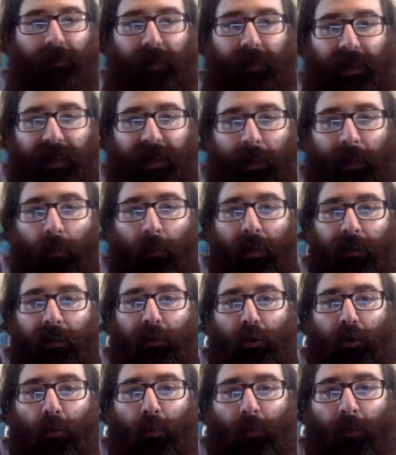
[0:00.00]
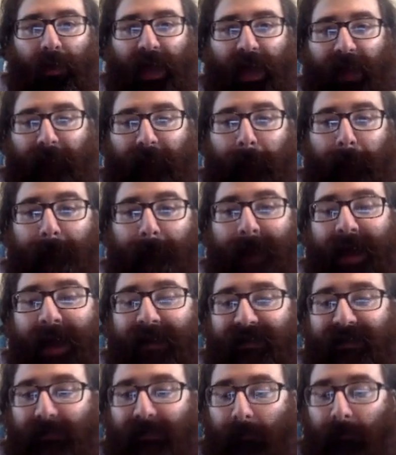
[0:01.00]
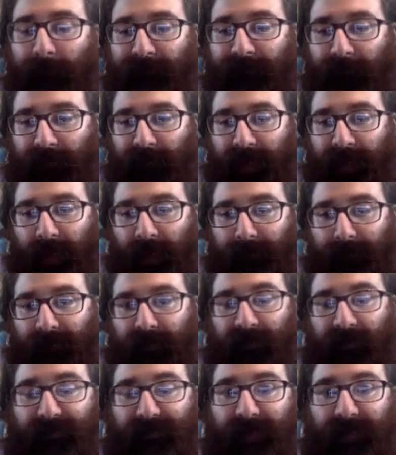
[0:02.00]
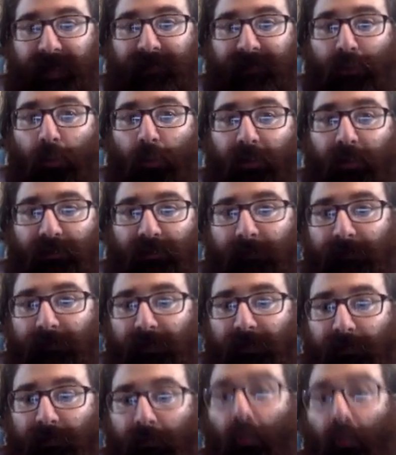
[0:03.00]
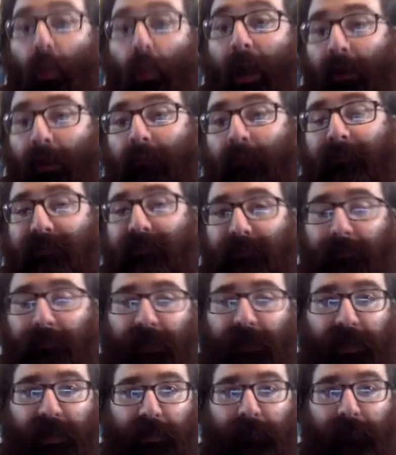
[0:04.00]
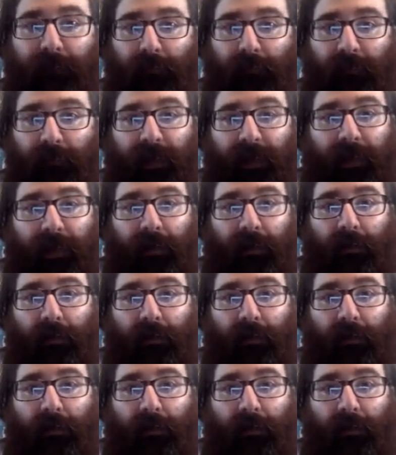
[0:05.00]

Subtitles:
And I want to know where I have a maximum for that, because that's going to be the wildest behavior then